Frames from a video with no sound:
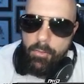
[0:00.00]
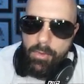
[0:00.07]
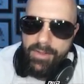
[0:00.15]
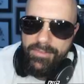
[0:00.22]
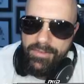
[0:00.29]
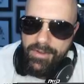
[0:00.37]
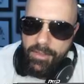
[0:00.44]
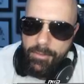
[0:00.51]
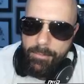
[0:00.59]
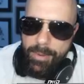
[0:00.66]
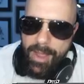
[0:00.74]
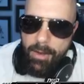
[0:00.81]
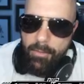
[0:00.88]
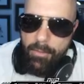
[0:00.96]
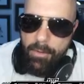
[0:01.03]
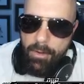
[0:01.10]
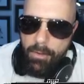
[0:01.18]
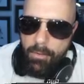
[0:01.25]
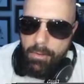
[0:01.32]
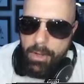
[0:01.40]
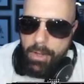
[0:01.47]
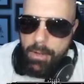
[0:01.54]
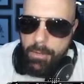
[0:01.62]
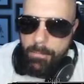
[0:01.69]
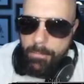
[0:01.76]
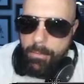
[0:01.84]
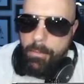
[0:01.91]
Runs another power O.
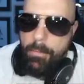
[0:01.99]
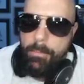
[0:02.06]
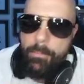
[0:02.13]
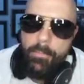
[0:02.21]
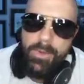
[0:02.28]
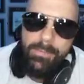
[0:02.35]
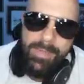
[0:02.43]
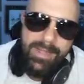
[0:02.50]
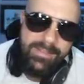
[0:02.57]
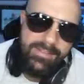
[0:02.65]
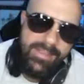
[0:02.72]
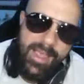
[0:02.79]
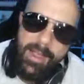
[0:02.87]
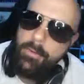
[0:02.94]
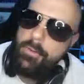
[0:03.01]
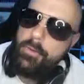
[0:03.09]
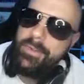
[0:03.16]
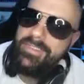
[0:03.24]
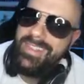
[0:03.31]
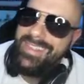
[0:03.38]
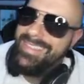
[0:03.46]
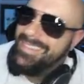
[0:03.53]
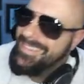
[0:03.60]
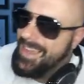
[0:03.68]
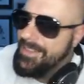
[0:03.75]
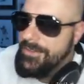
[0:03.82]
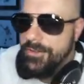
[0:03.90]
Boom. We make the tackle though. He's
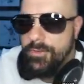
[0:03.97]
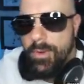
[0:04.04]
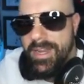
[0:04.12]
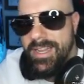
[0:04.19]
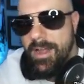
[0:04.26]
inside the 20.